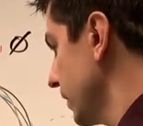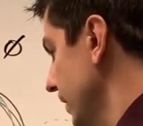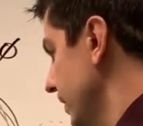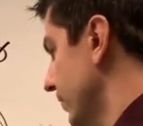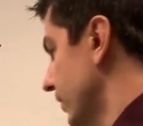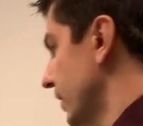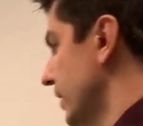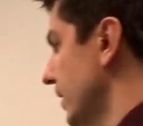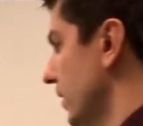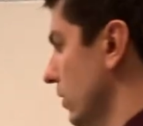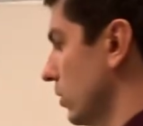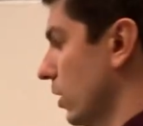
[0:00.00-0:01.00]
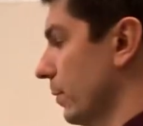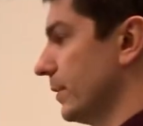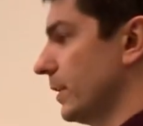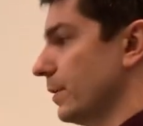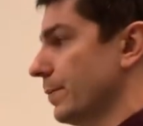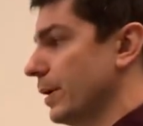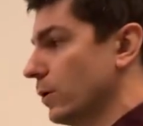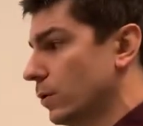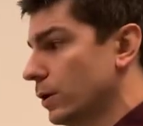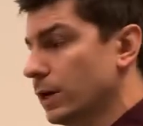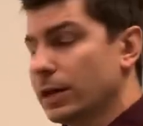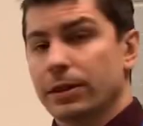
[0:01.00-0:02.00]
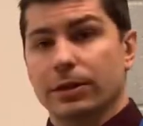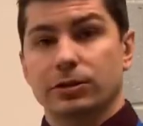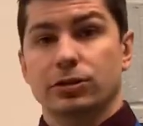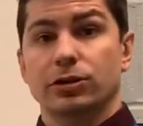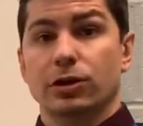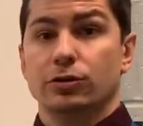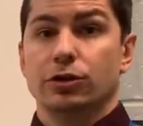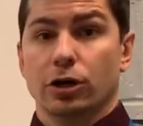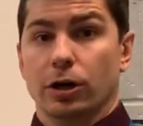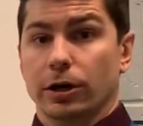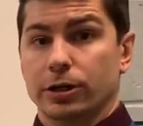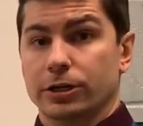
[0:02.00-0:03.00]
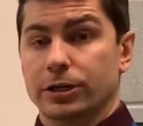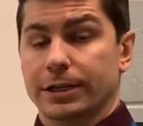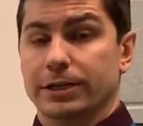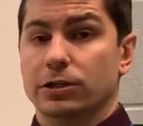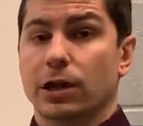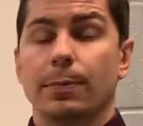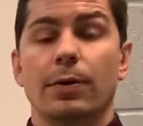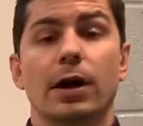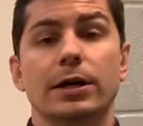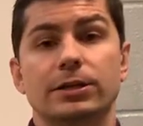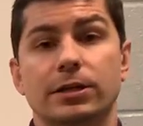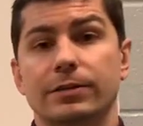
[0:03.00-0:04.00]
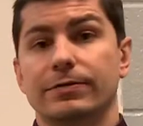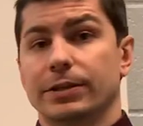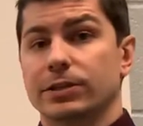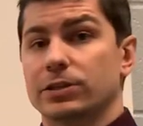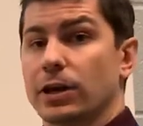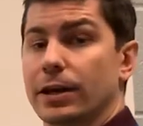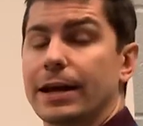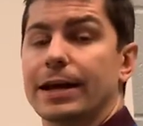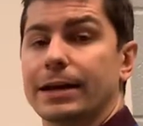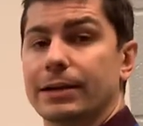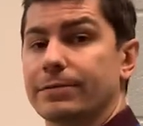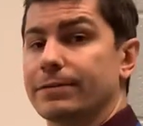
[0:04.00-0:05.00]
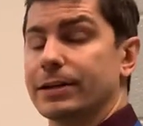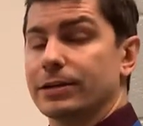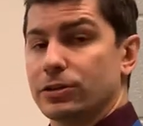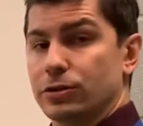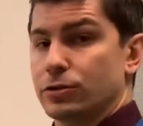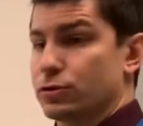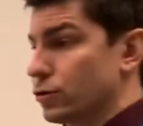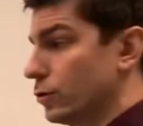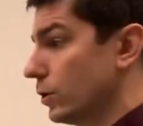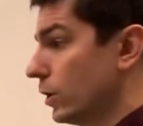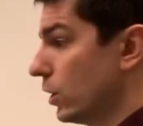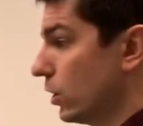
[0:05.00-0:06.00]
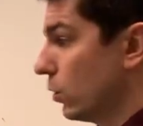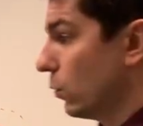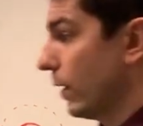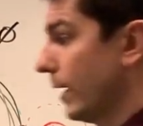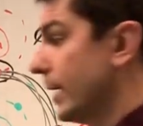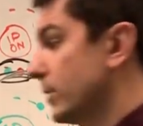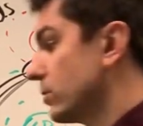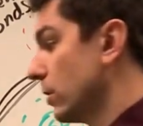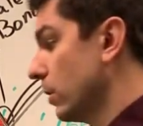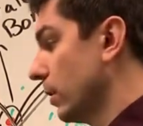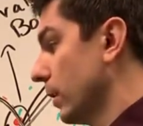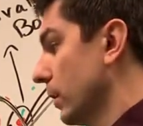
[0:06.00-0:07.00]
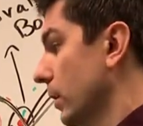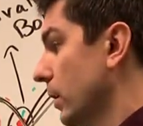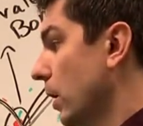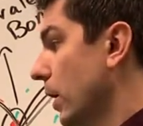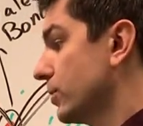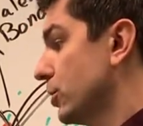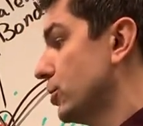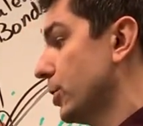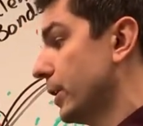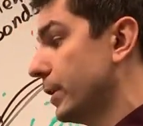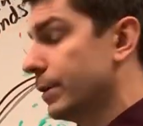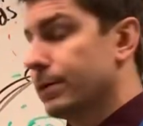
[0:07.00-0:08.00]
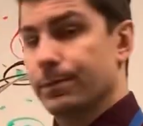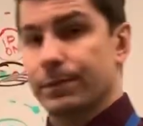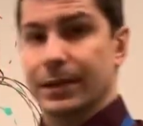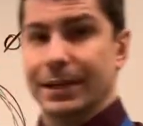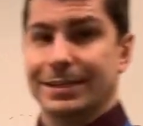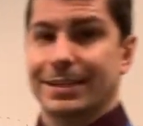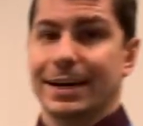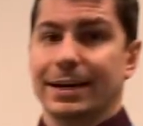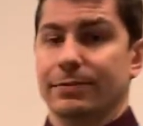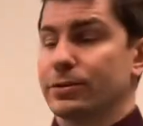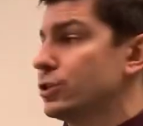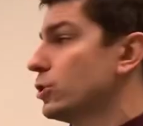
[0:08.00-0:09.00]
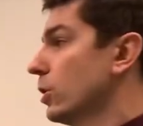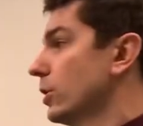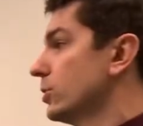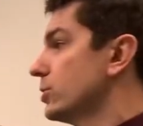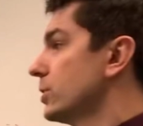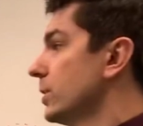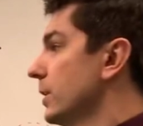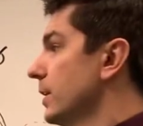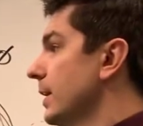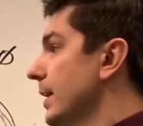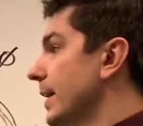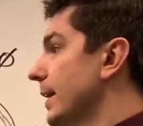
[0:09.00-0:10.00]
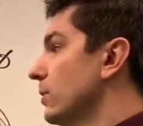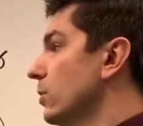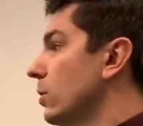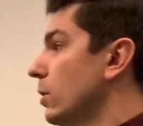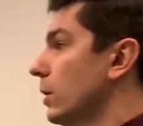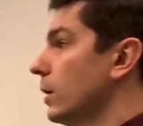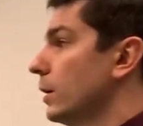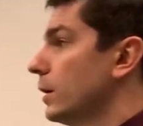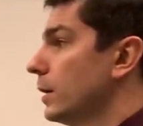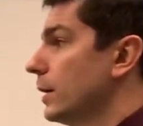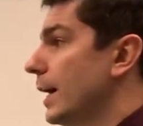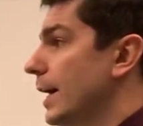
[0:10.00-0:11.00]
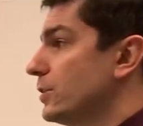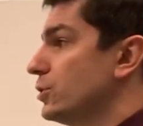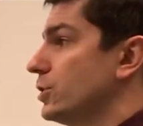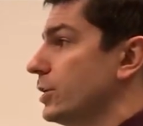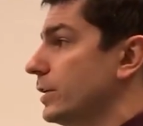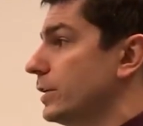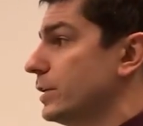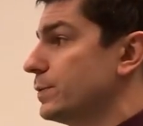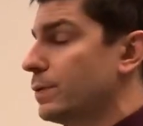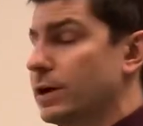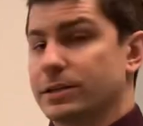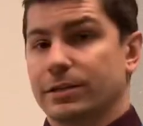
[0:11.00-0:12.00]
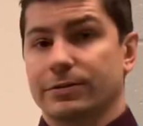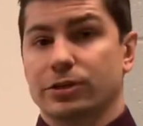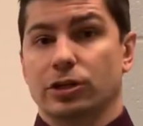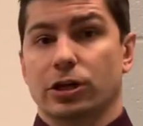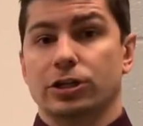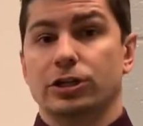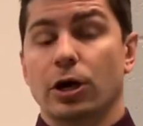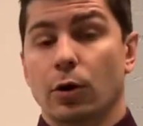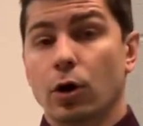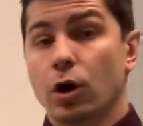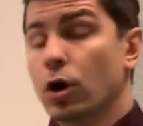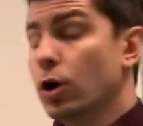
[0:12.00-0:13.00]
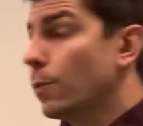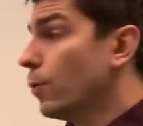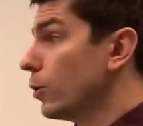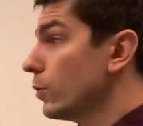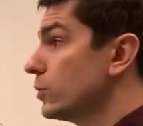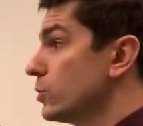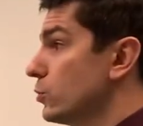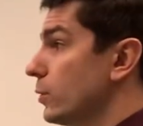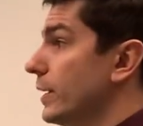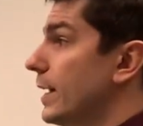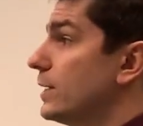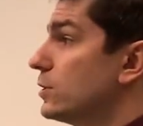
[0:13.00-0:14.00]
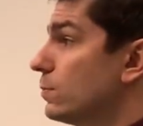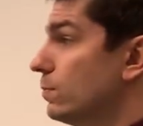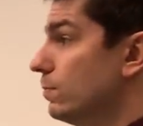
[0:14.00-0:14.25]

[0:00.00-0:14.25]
even the carbon in the middle, there's no charge. It's not positive, it's not negative, it's neutral. Whereas our oxygen is negatively charged and our hydrogen is positively charged. So, moral of the story, guys,